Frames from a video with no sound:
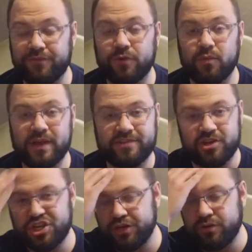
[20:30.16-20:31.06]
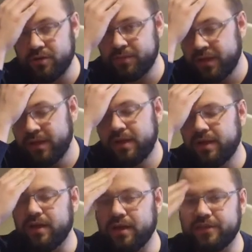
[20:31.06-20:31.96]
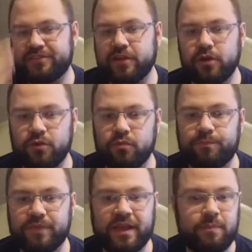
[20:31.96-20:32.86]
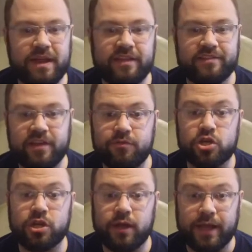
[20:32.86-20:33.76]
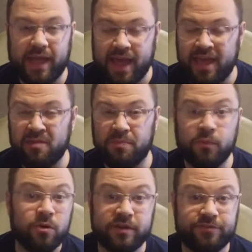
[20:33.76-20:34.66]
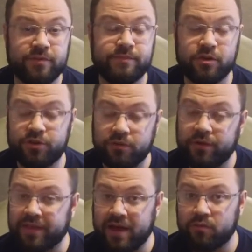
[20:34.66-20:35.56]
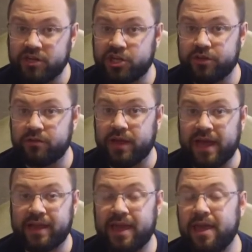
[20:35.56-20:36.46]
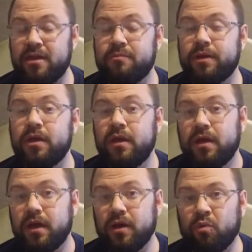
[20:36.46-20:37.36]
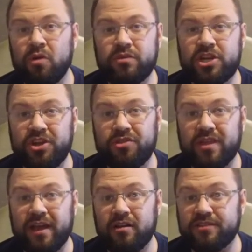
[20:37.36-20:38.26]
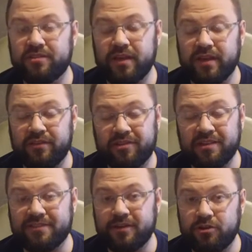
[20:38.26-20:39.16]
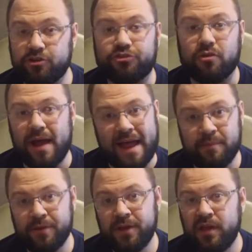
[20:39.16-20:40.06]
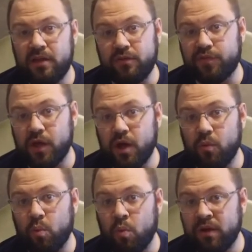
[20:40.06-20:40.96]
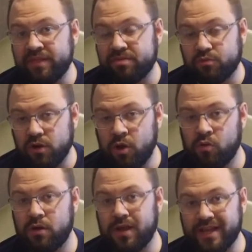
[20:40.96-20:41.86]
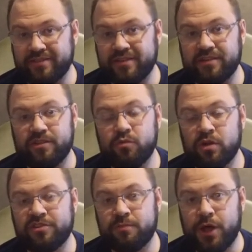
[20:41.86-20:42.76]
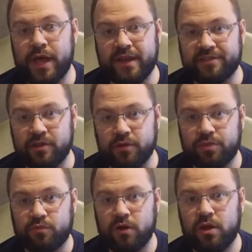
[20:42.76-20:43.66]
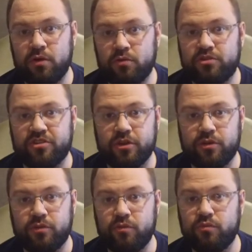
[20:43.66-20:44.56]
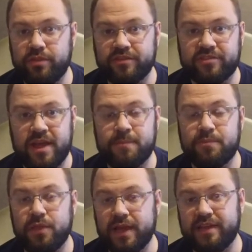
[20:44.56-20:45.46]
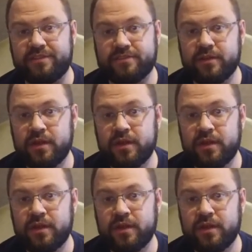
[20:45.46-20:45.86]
ways to shoot them. So anybody that's ever shot at camp or is familiar with how we shoot at camp, what we shoot there is considered trap. You've got one thrower, it sits in one spot, and it's going to throw to the same place